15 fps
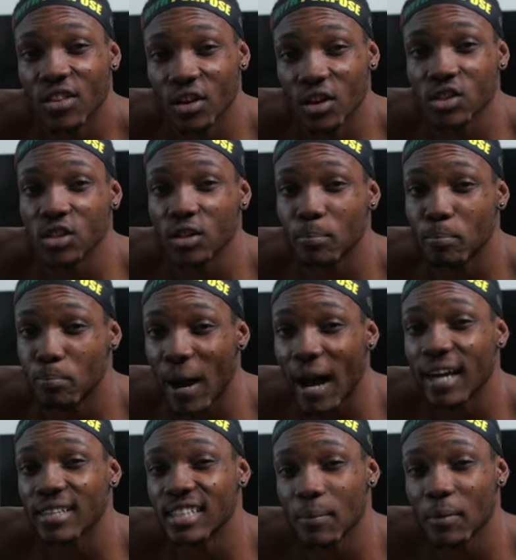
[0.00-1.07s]
There's a
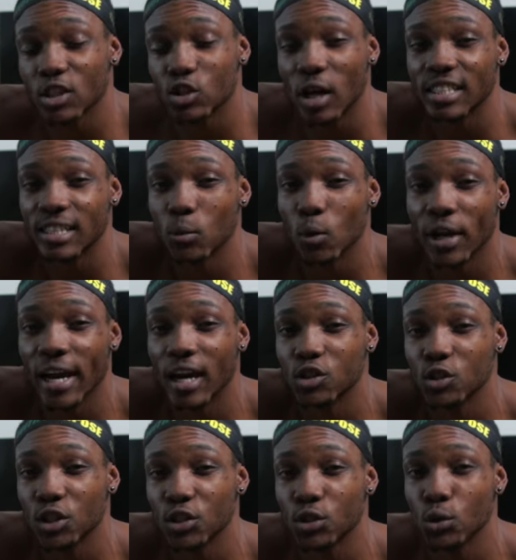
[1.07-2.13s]
bicep and tricep workout
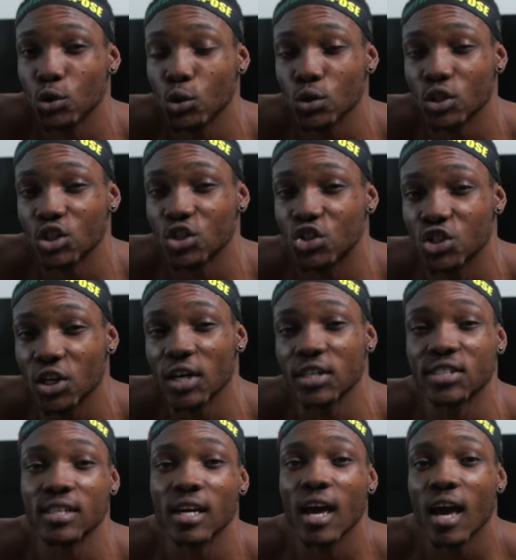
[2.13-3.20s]
you can do using
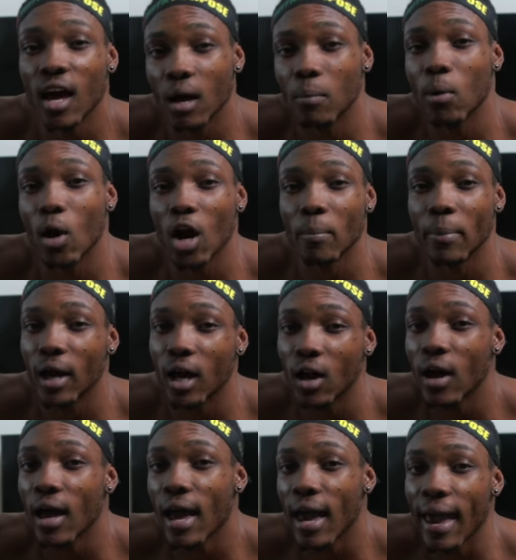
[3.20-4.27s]
just a
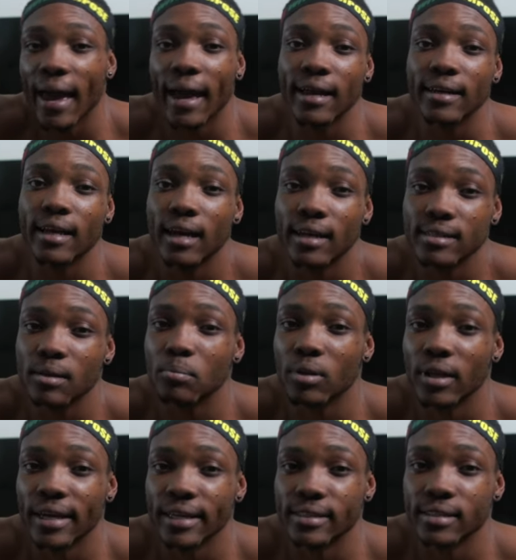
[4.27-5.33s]
barbell and some
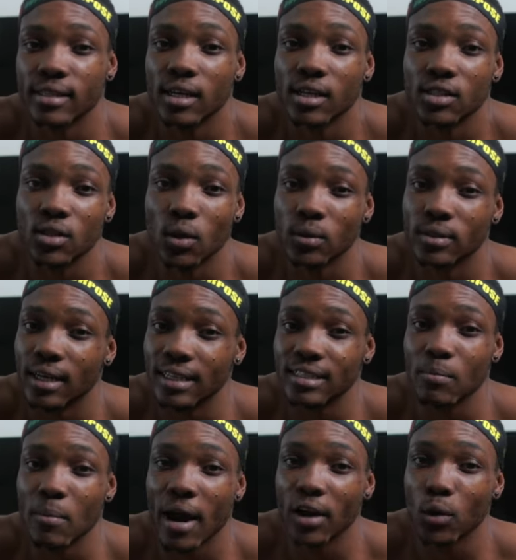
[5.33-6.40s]
plates. So it
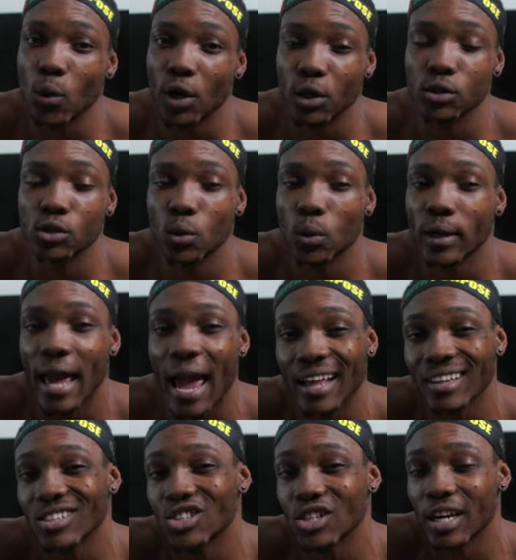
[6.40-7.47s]
doesn't matter where you do it,
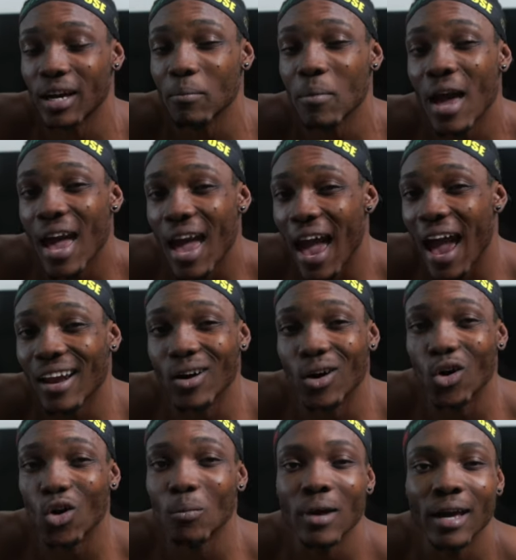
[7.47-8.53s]
at the gym, at
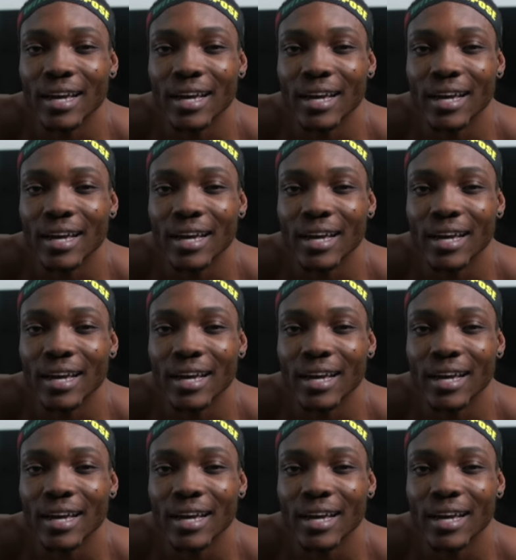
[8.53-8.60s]
home,